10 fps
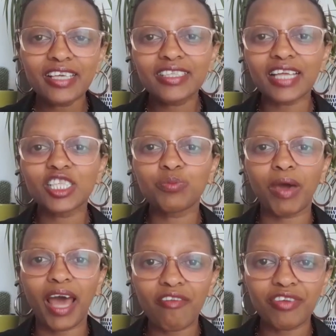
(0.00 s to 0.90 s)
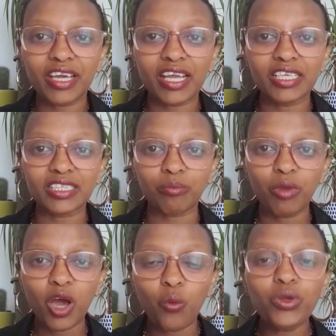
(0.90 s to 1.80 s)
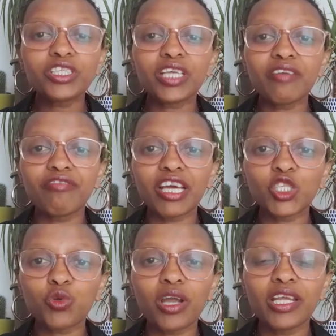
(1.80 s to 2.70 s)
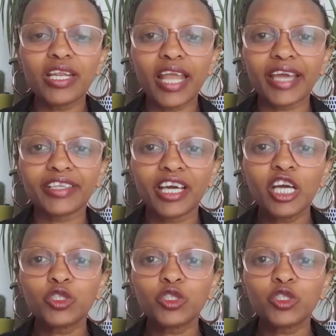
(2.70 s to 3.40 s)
That's Pan-Africanism, which eventually led